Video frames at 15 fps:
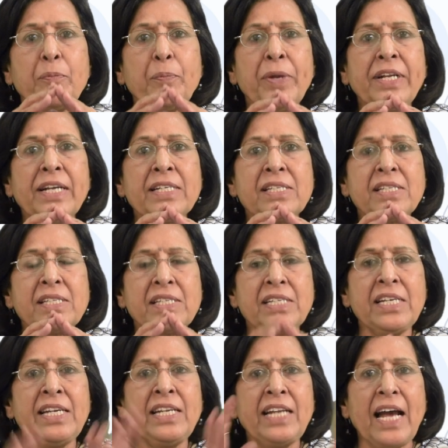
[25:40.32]
media is
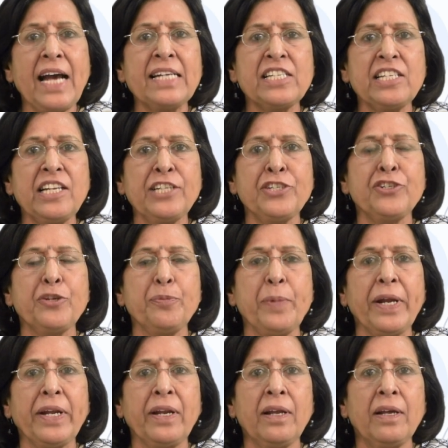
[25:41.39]
seen as
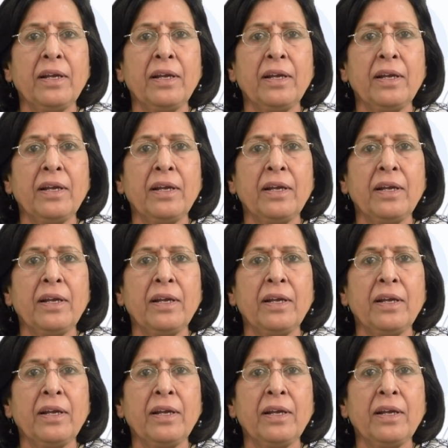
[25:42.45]
legitimate.